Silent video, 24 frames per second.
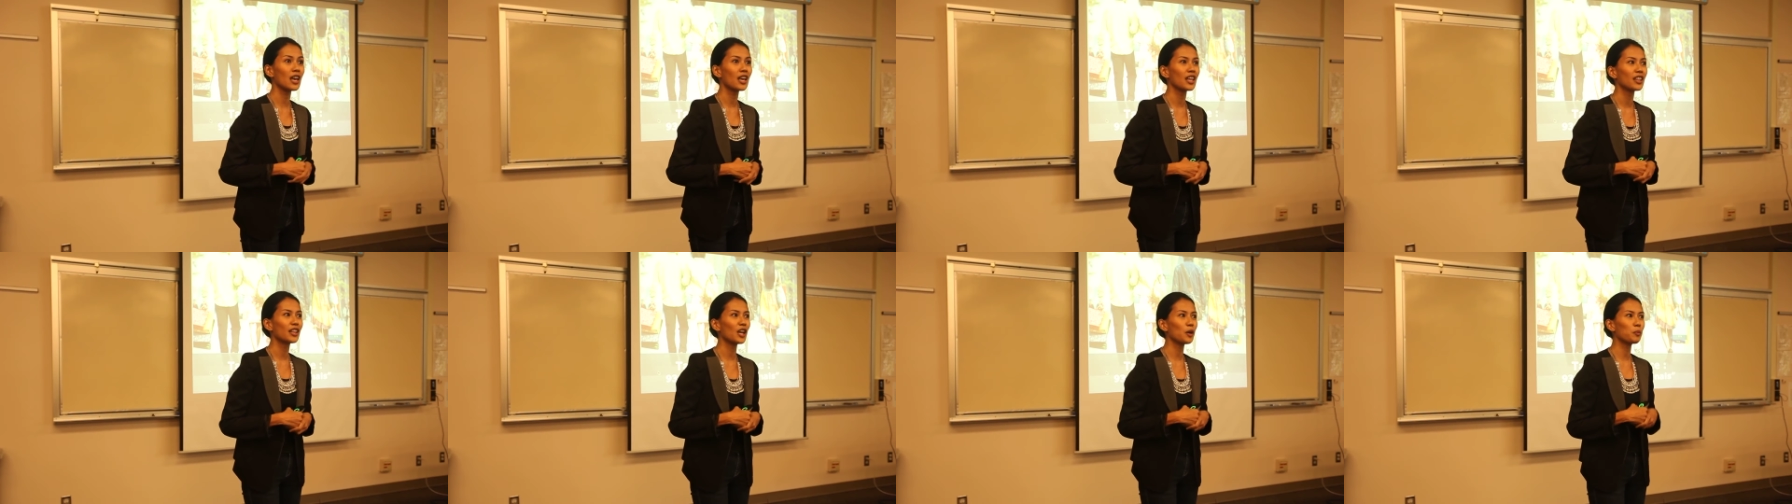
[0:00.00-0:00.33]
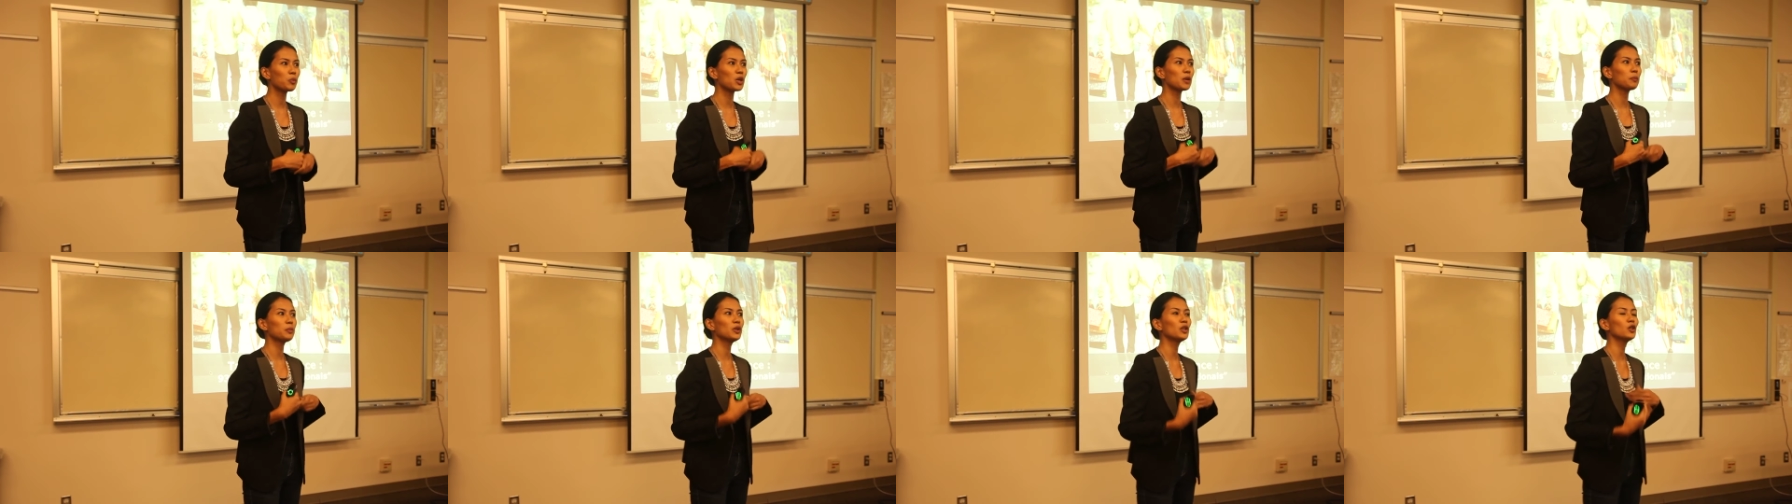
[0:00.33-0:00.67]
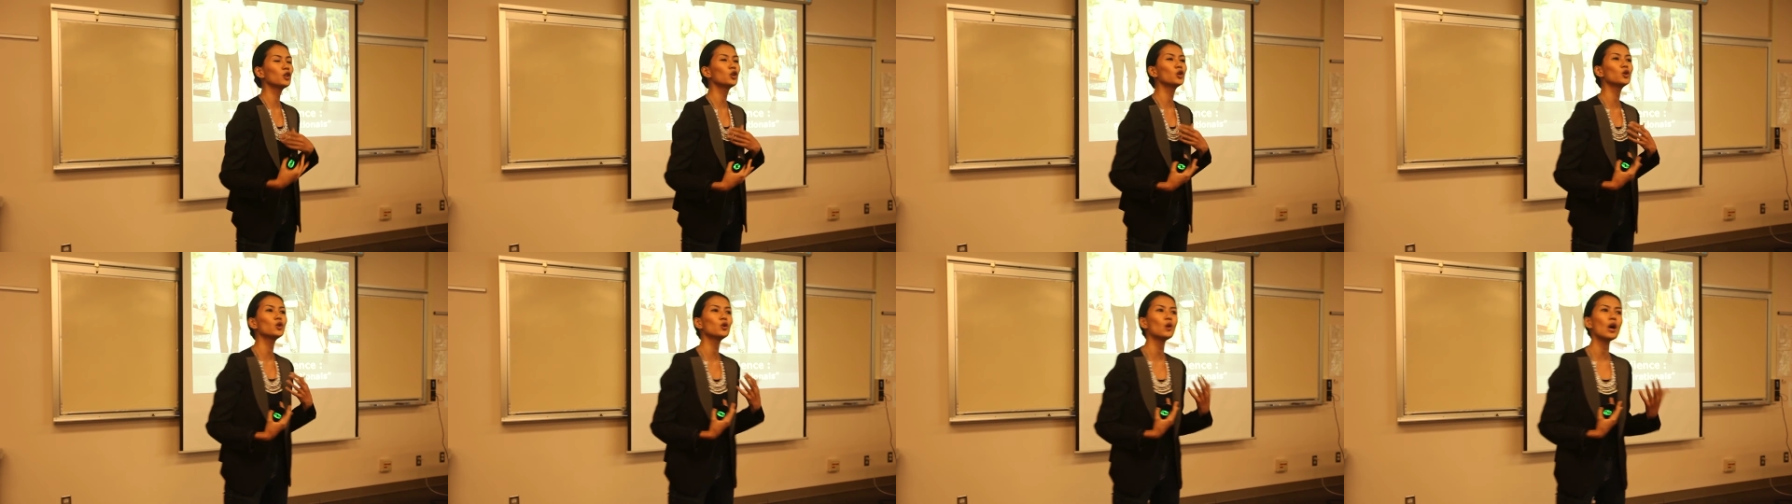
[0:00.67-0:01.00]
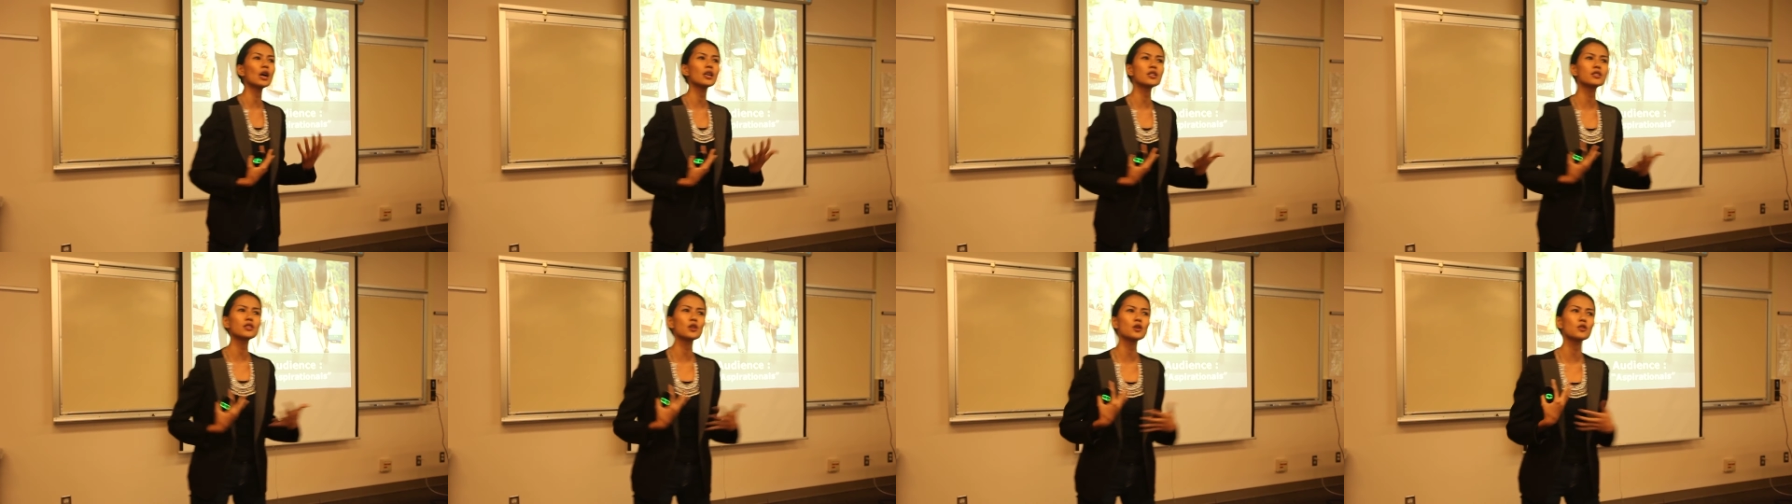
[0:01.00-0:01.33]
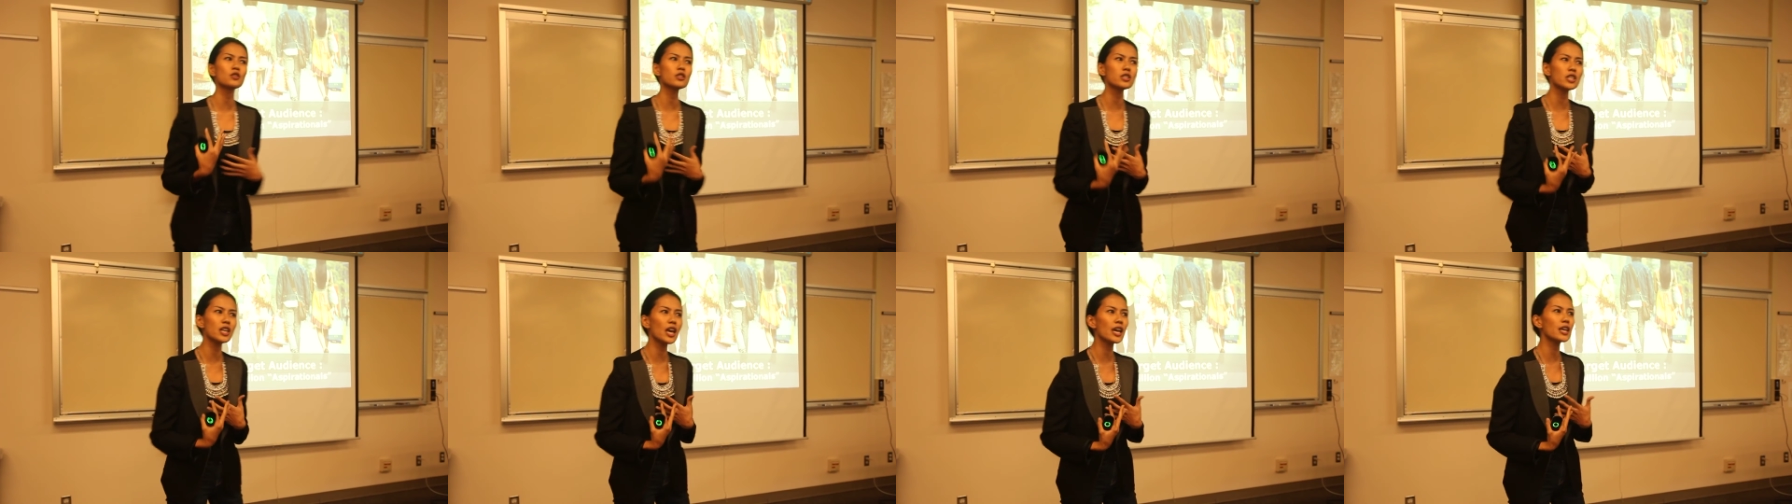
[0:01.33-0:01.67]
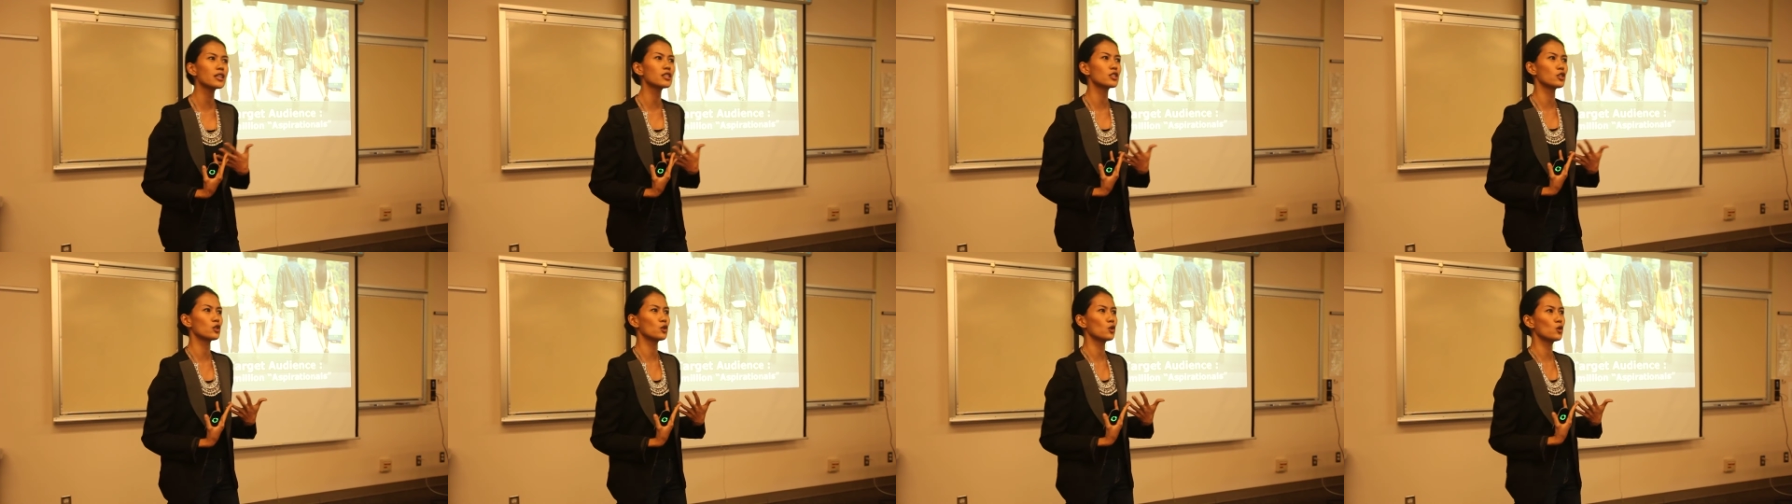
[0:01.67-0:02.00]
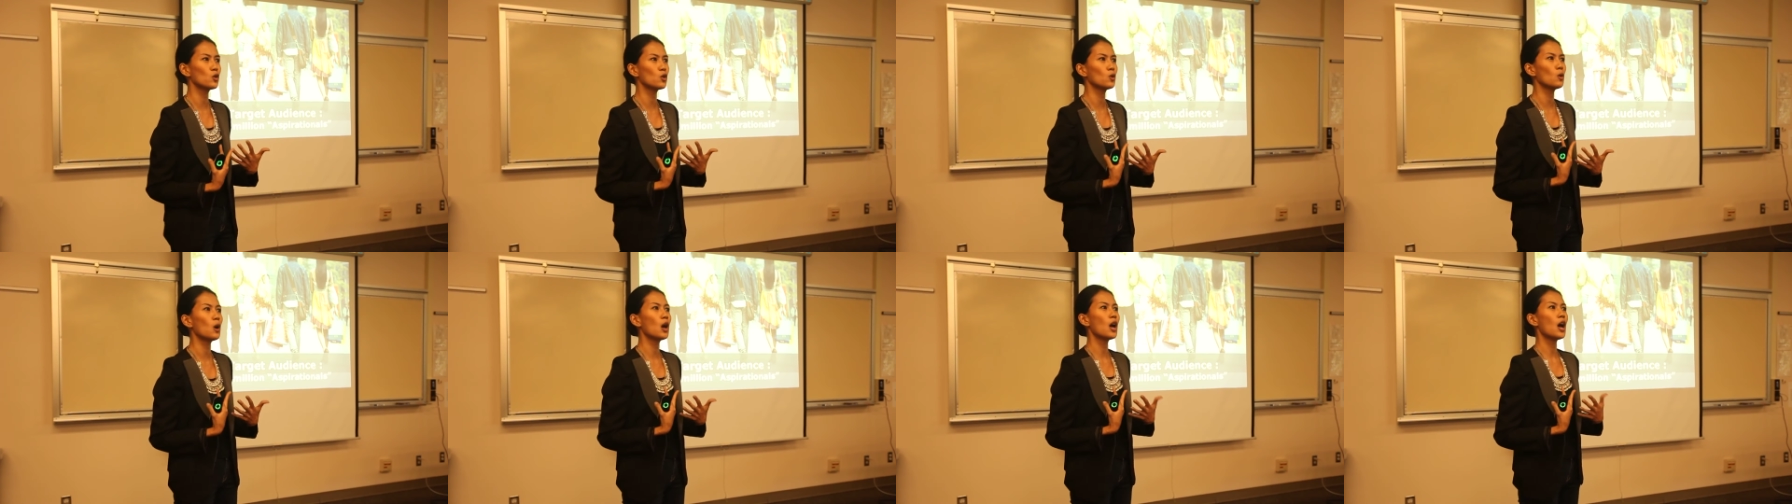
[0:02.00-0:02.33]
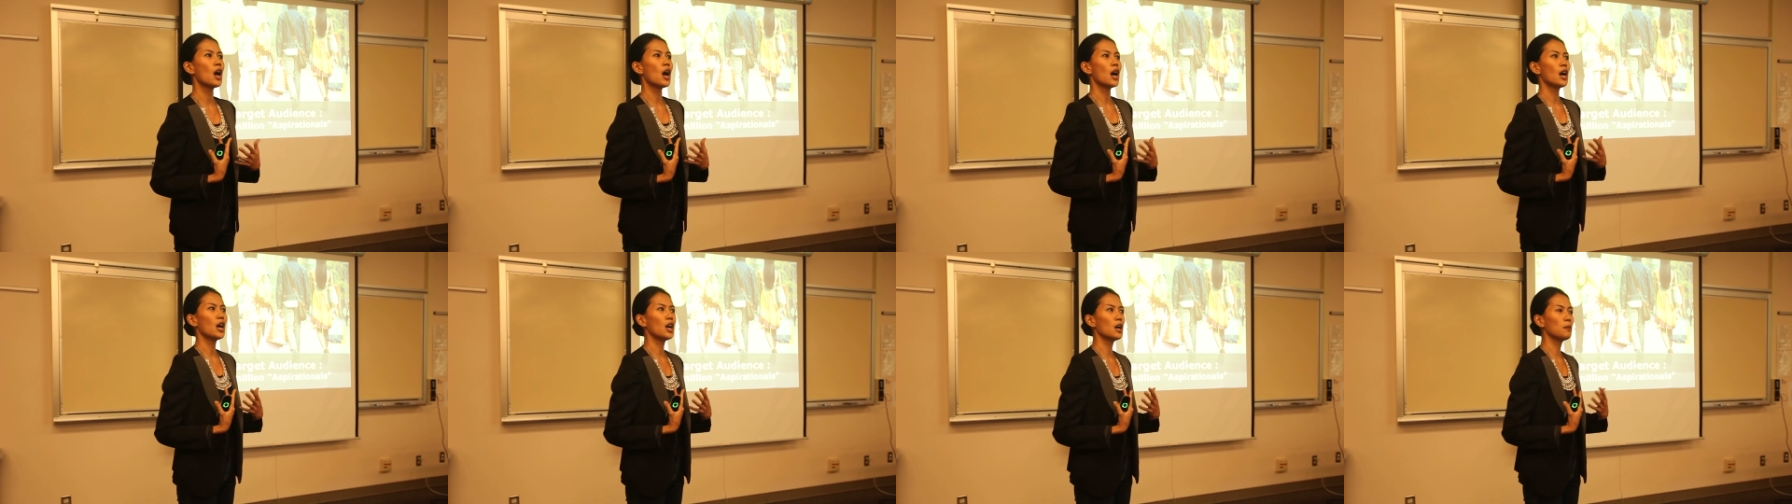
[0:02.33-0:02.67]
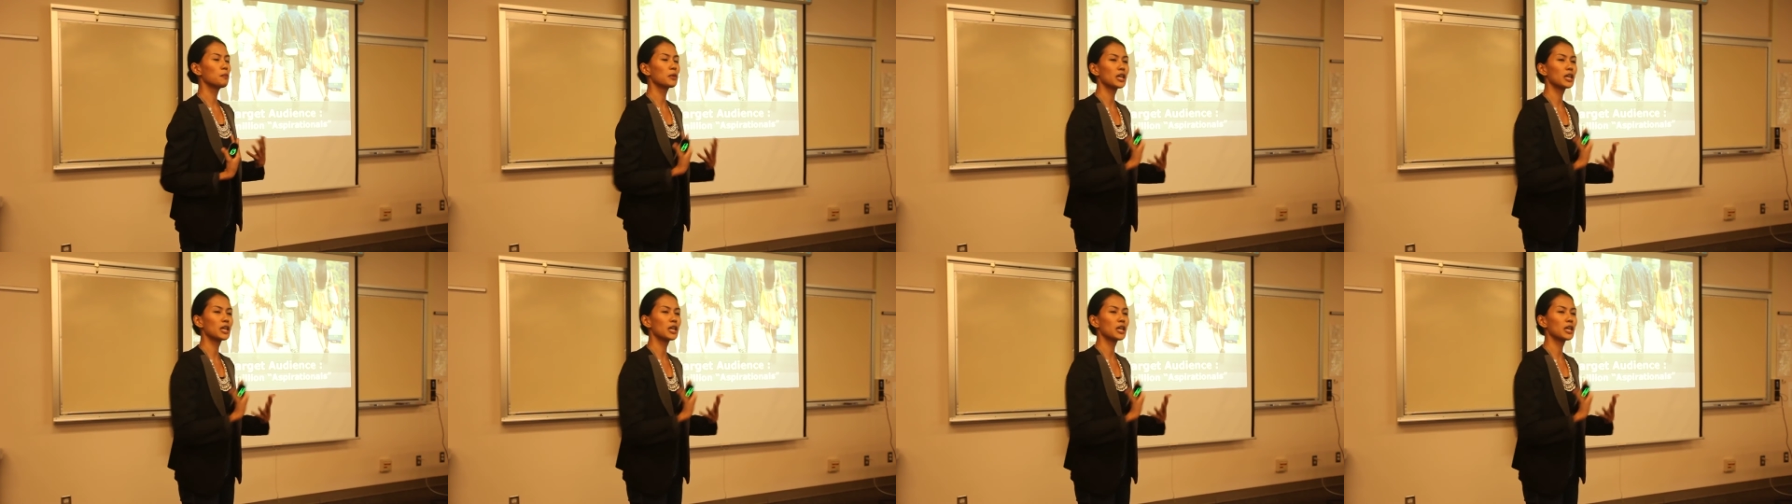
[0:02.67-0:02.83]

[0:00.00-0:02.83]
They're people who associate to um,